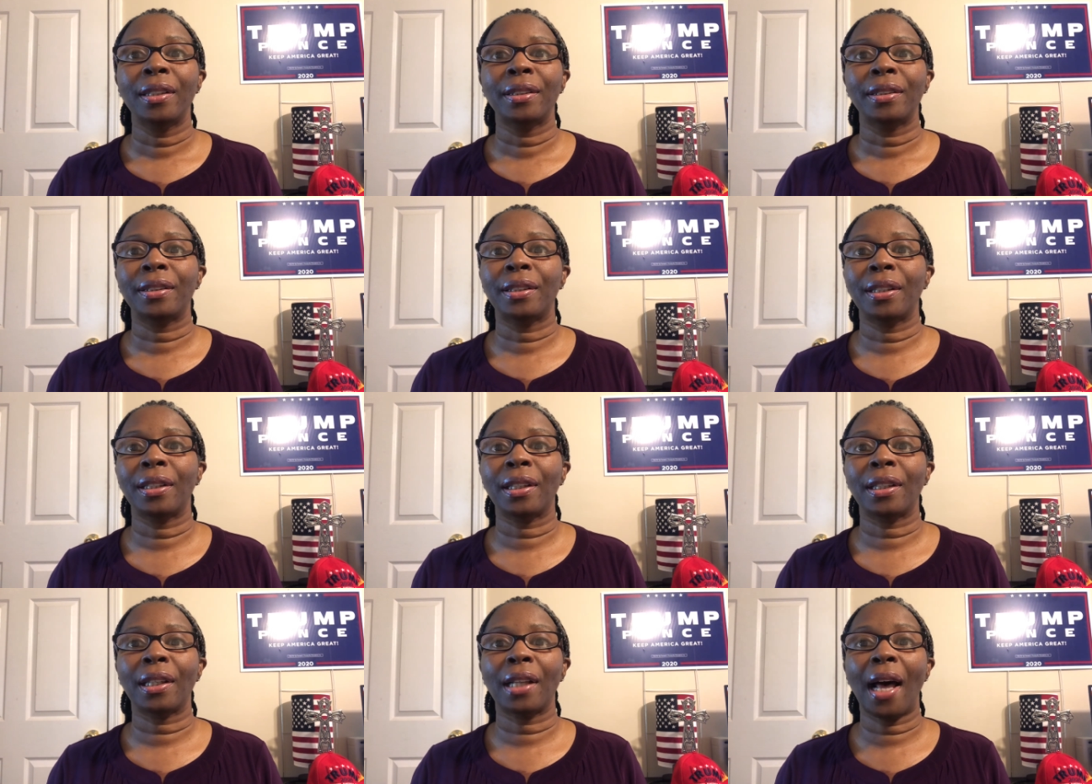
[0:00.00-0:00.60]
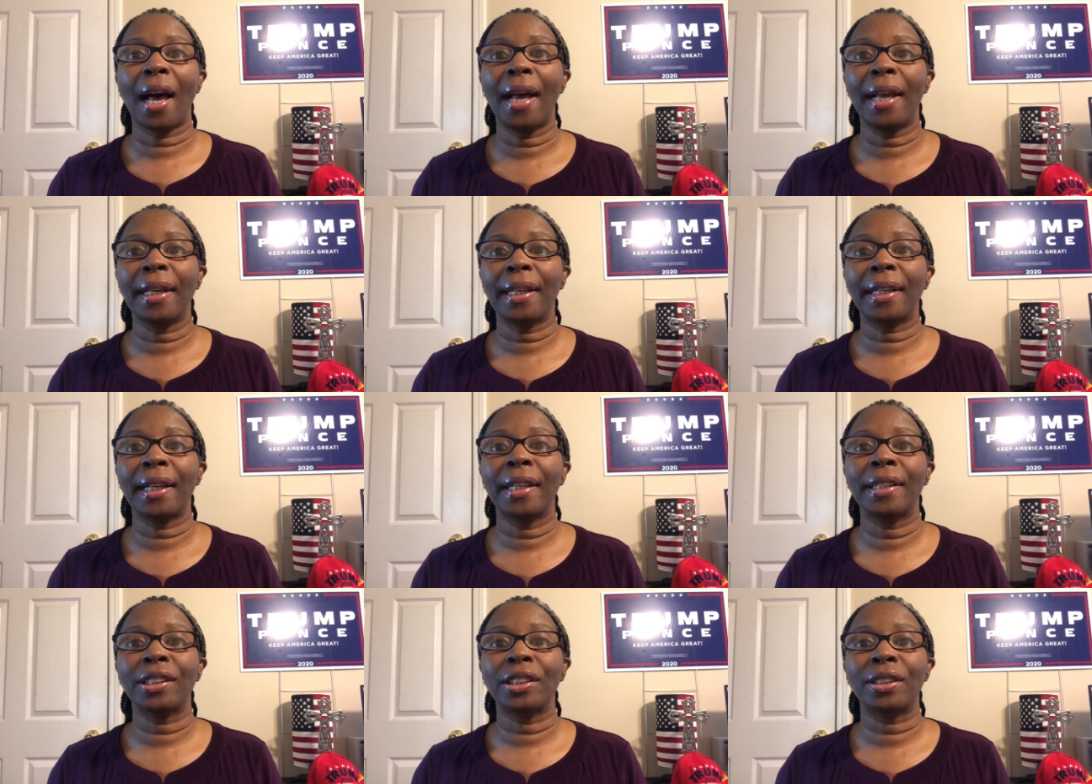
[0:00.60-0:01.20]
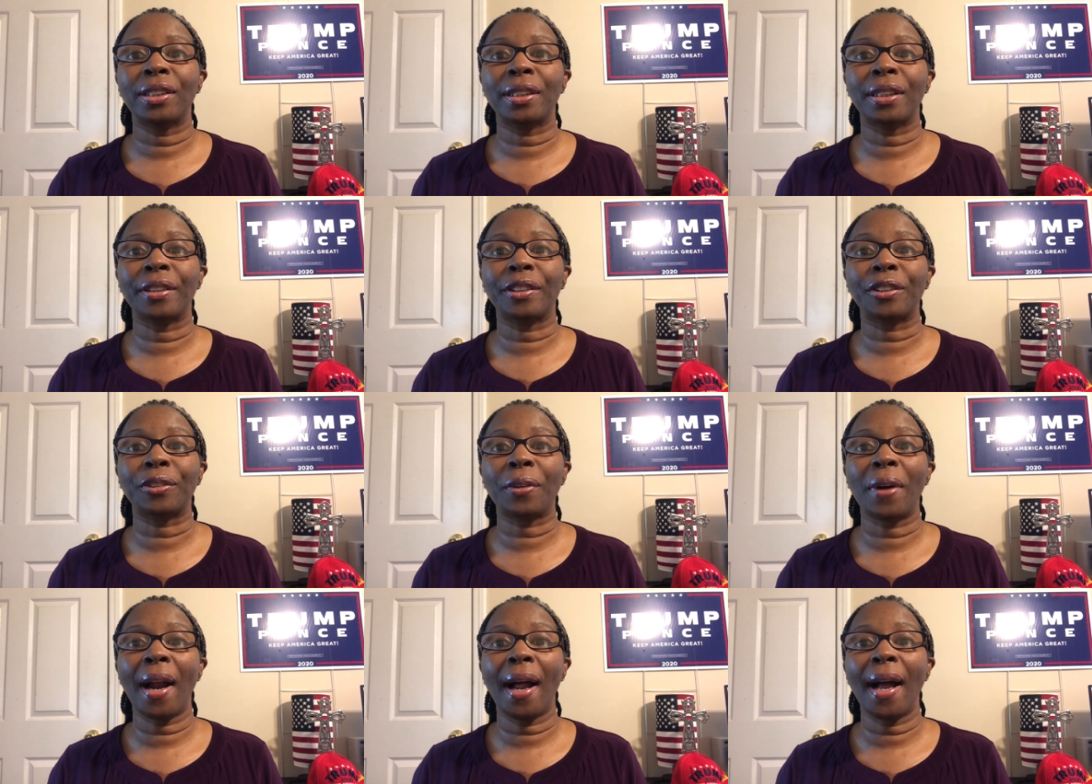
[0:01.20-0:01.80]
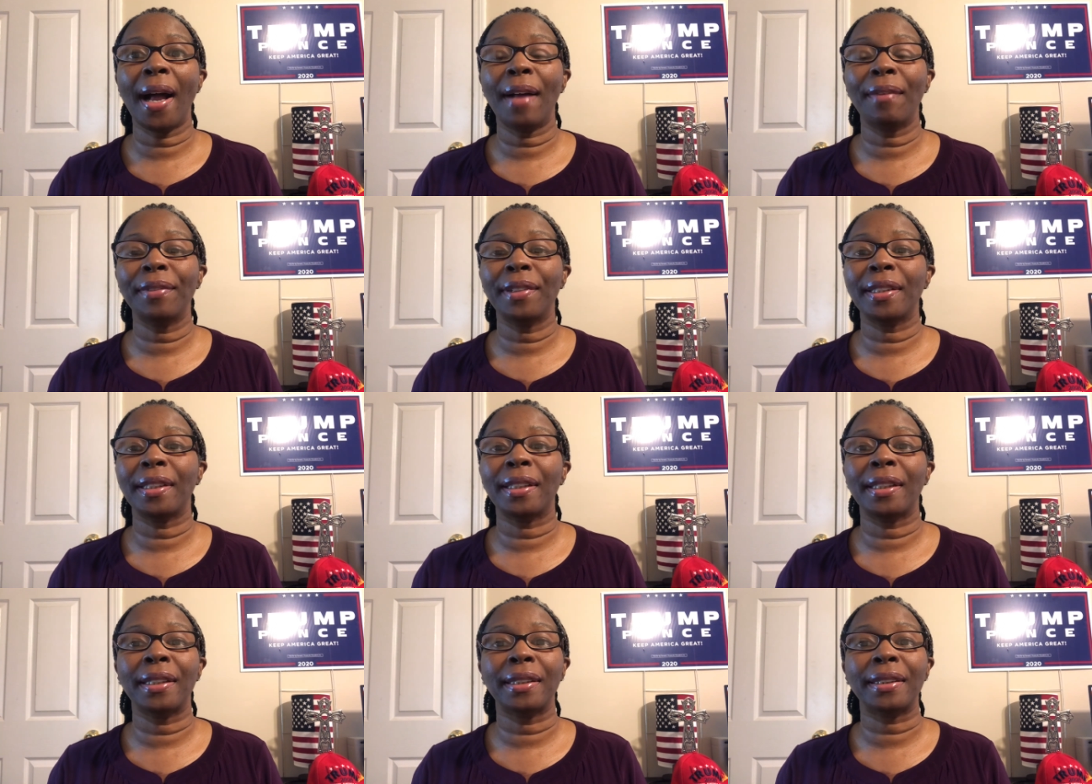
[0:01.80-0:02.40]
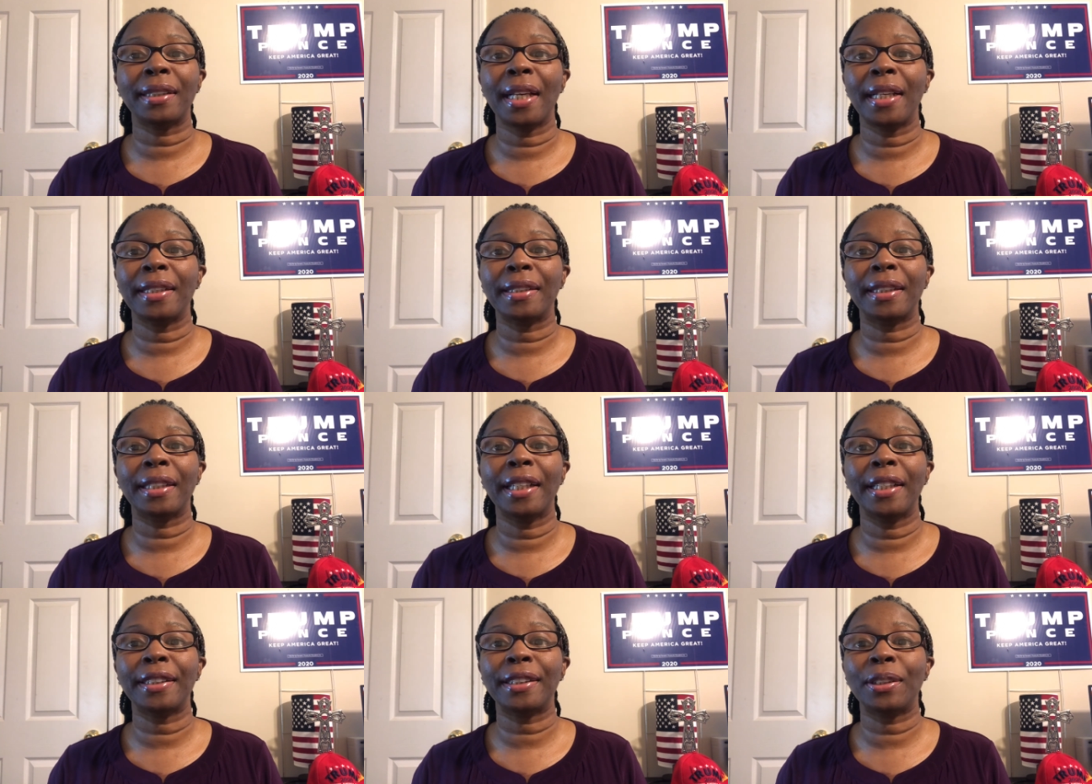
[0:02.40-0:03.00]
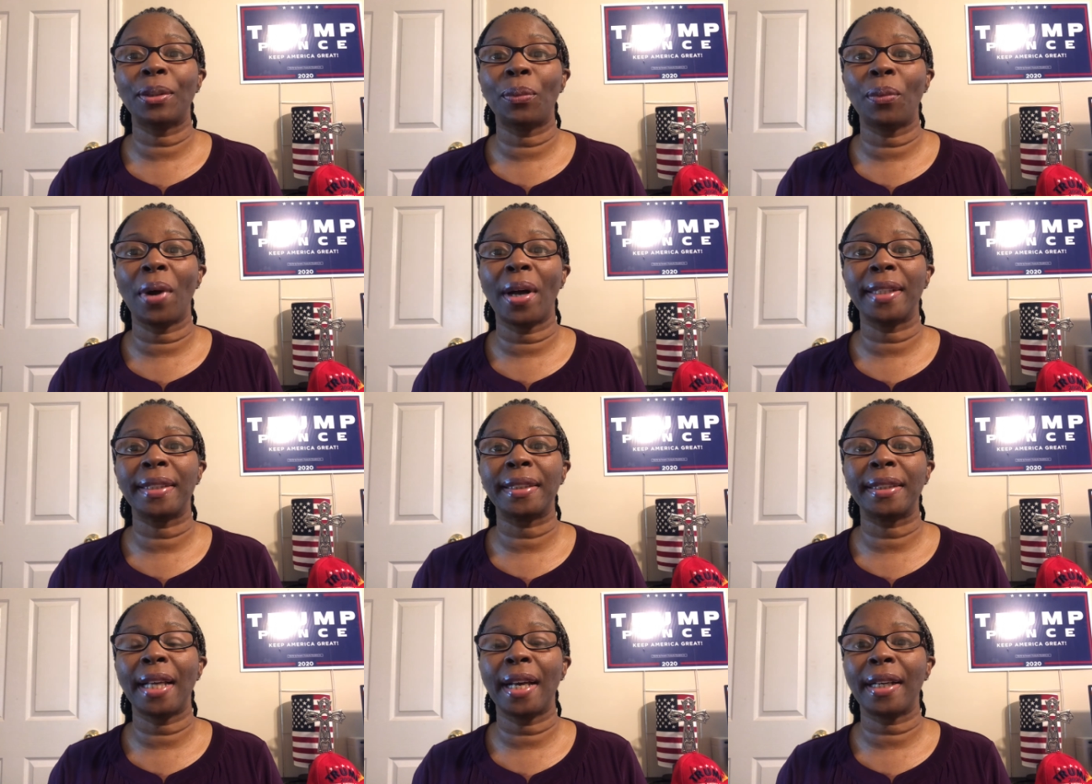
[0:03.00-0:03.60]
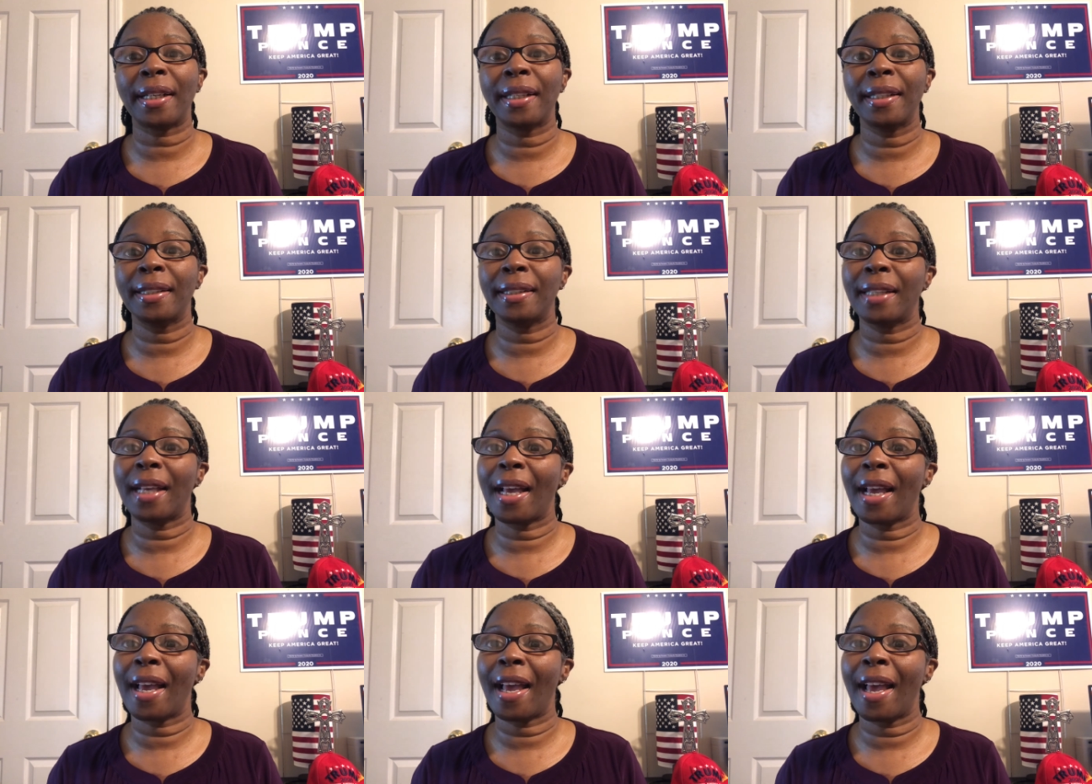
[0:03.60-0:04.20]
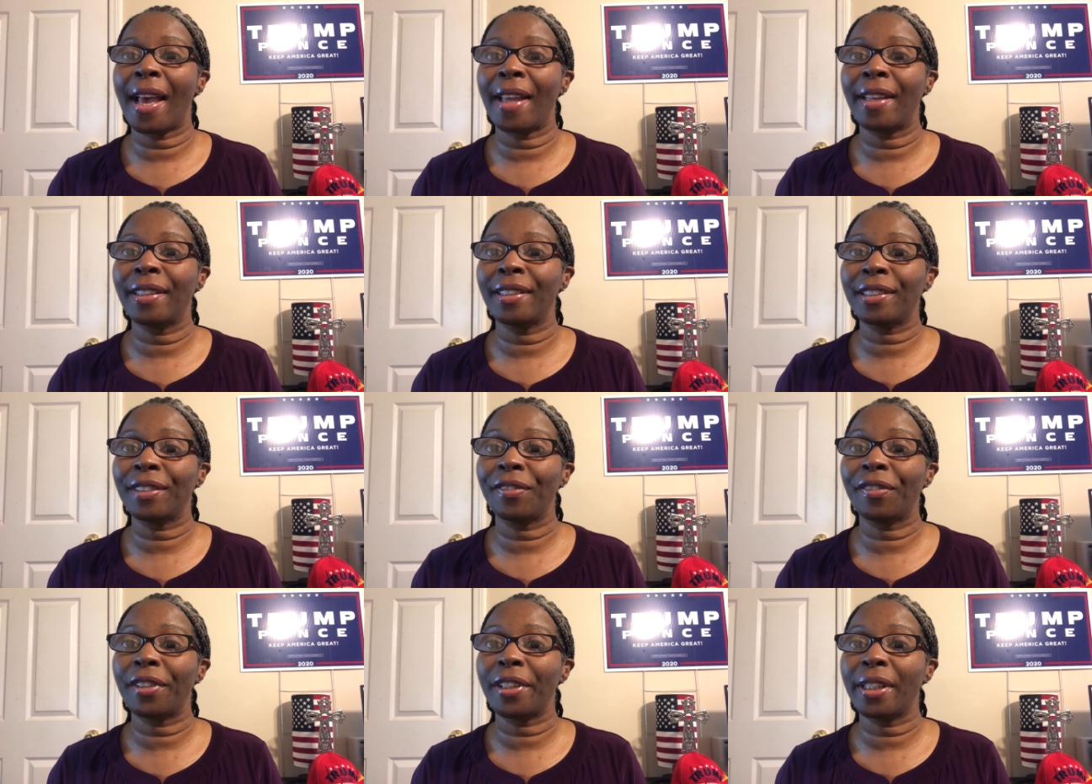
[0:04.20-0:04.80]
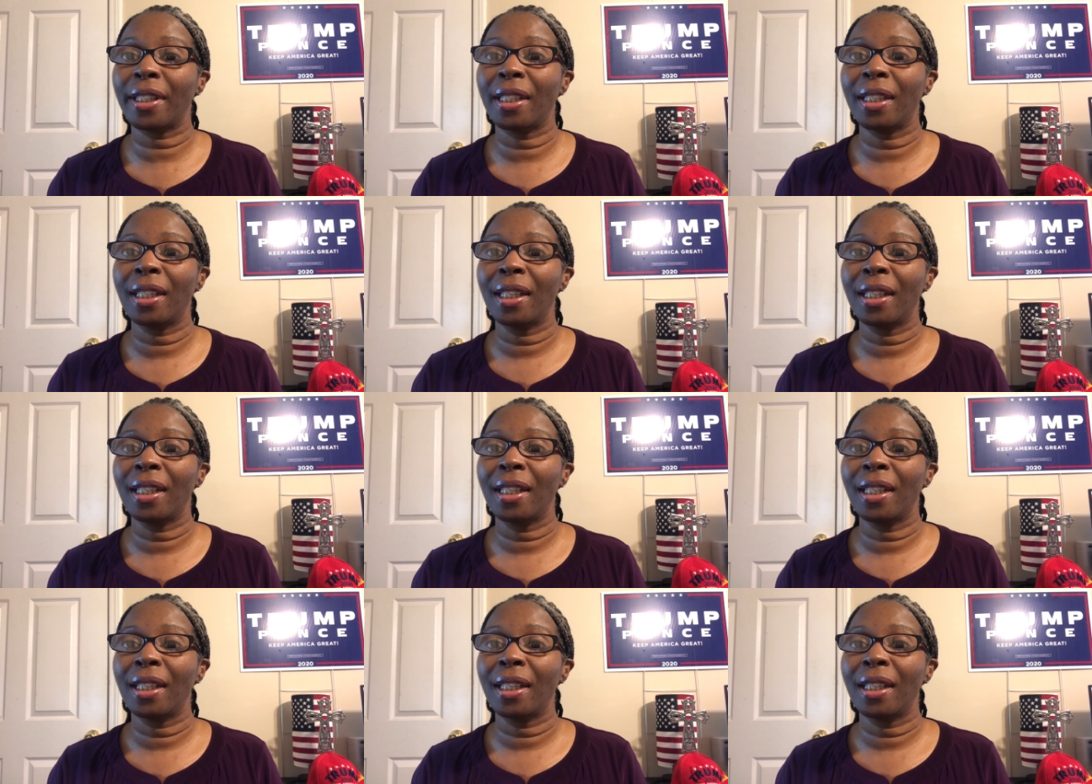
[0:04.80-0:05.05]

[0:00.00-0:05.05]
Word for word: To like and subscribe, it takes less than one second and it's free.